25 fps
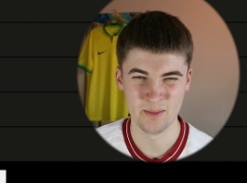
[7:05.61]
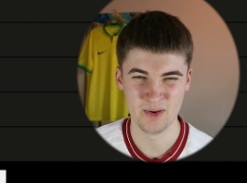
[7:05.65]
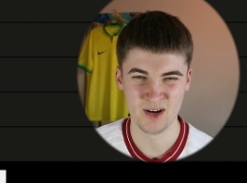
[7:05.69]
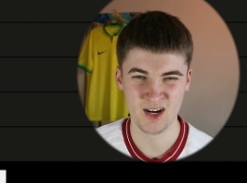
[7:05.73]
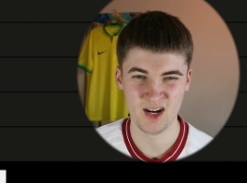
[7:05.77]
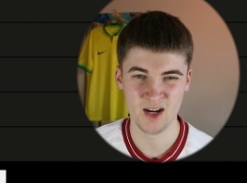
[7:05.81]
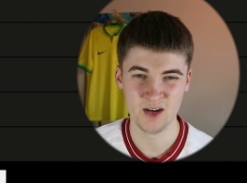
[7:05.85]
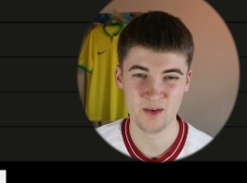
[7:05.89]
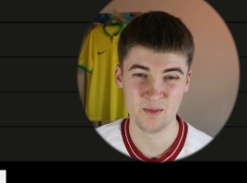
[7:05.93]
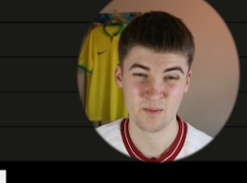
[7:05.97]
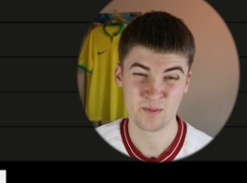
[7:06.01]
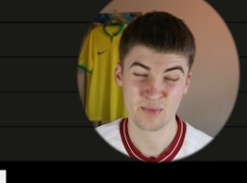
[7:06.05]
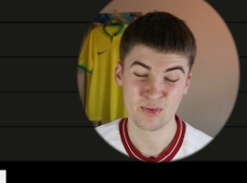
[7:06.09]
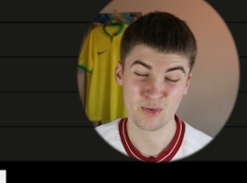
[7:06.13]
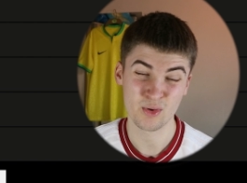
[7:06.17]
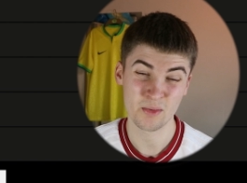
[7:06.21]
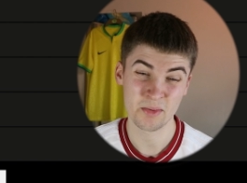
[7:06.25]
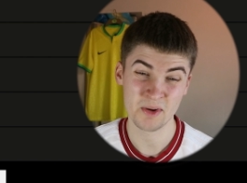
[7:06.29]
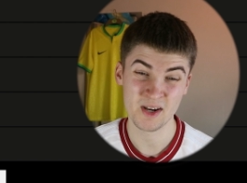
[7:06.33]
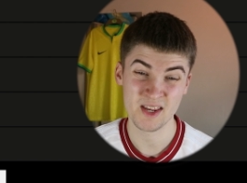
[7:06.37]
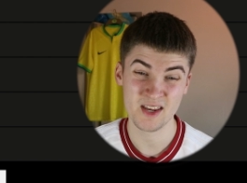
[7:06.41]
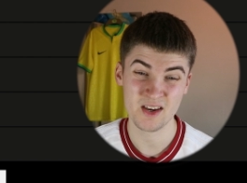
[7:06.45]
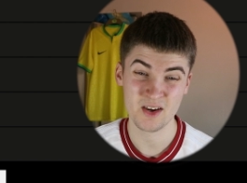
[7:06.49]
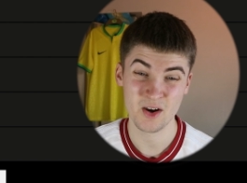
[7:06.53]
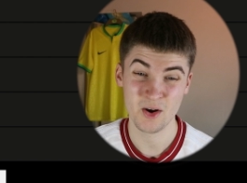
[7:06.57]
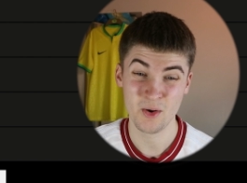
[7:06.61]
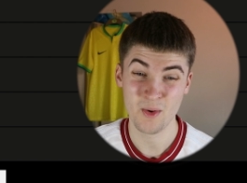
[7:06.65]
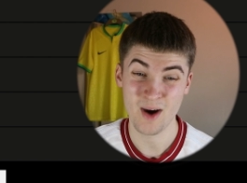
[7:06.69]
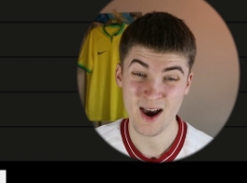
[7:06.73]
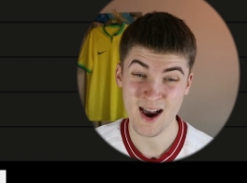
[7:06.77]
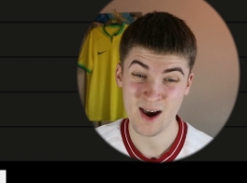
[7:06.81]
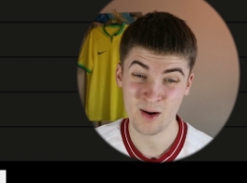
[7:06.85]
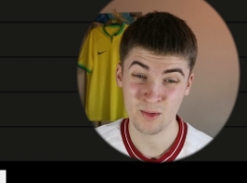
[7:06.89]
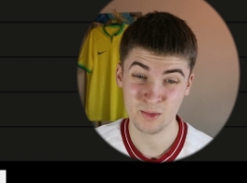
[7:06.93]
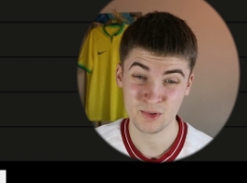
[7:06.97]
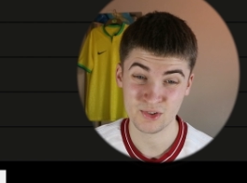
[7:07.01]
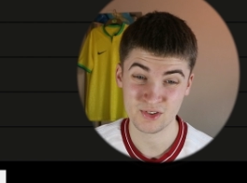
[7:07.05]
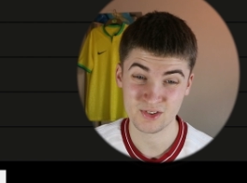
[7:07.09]
but I'd probably go
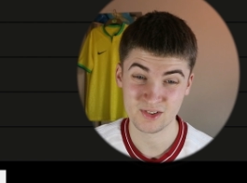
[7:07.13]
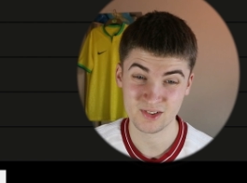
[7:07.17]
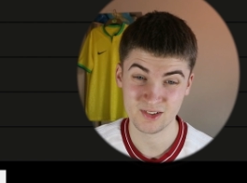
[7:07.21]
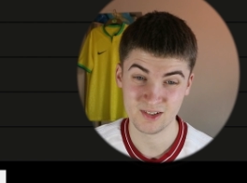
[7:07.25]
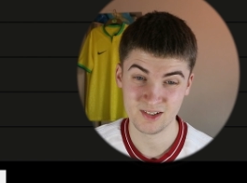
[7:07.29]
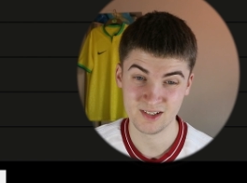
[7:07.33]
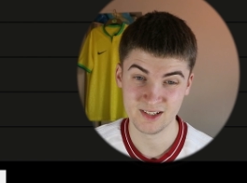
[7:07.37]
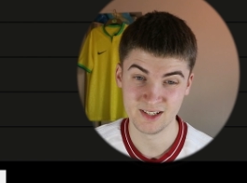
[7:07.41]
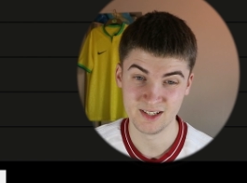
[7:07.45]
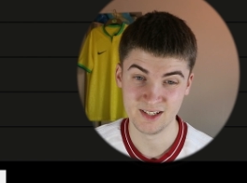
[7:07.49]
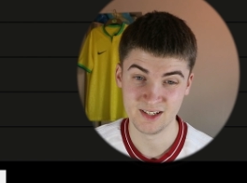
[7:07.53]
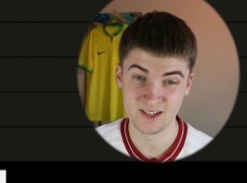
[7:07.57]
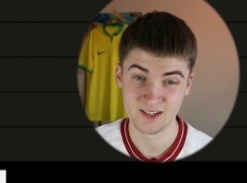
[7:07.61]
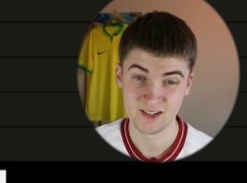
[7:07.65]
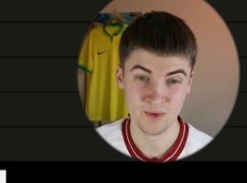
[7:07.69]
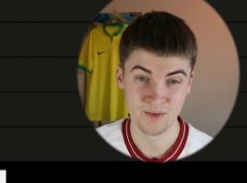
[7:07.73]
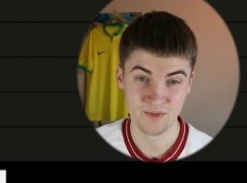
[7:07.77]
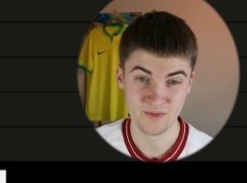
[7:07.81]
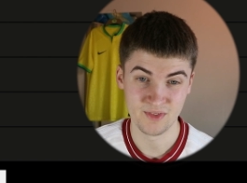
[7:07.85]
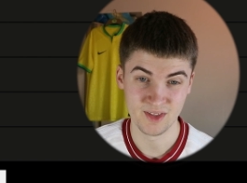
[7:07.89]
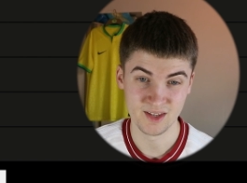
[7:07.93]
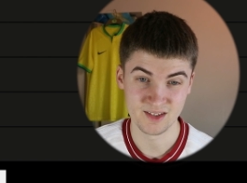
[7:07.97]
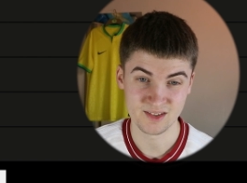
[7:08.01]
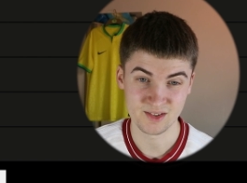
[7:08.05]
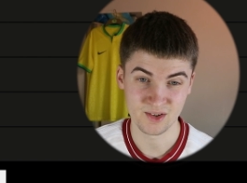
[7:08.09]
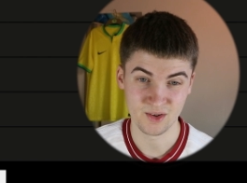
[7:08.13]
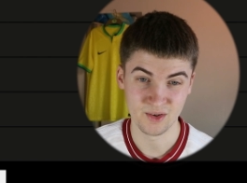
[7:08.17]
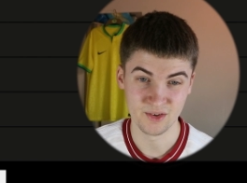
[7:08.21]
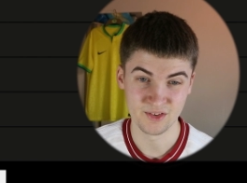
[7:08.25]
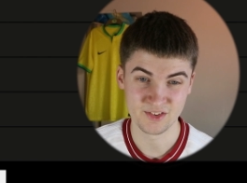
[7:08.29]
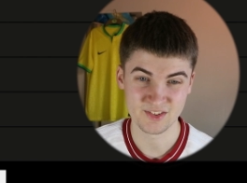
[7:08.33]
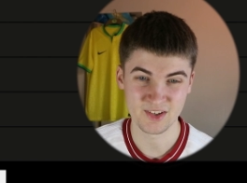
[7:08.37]
outside with this on.